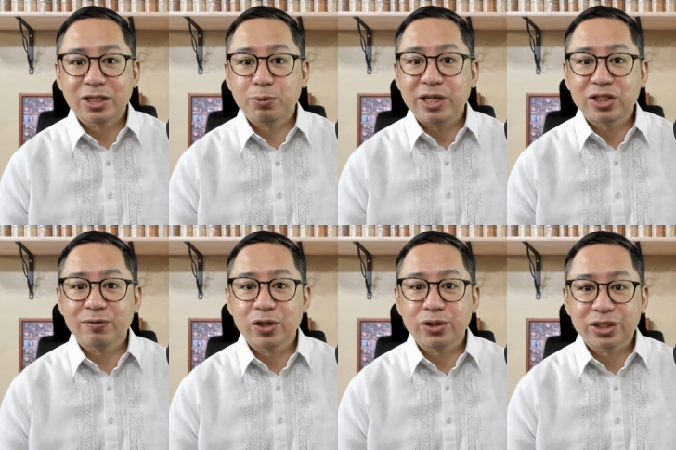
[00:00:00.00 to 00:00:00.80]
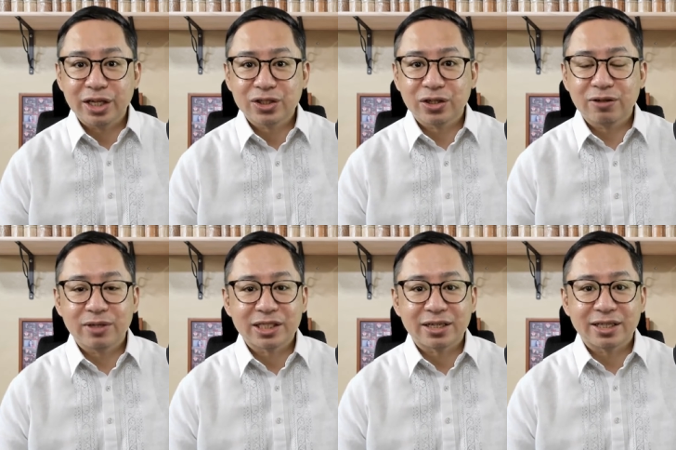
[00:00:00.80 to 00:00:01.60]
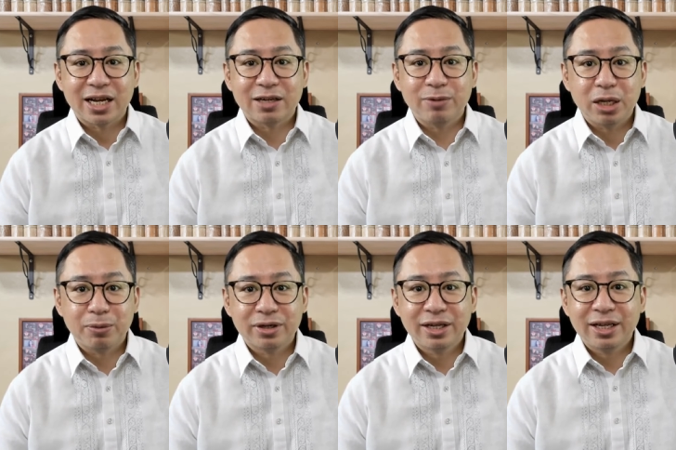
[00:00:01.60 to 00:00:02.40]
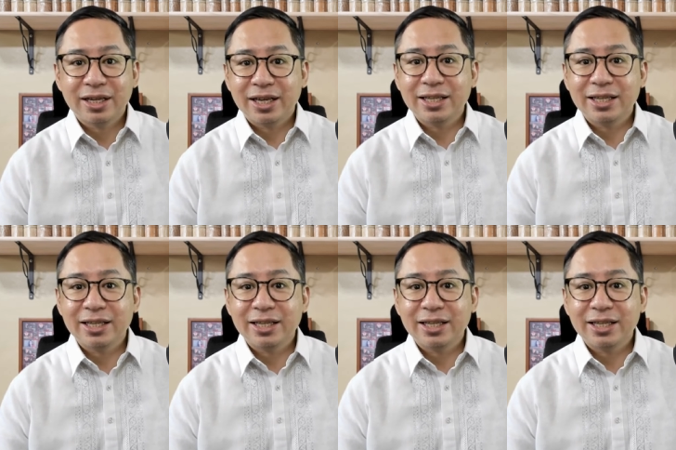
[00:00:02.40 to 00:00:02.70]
speaks of the jurisdiction of the Secretary of Labor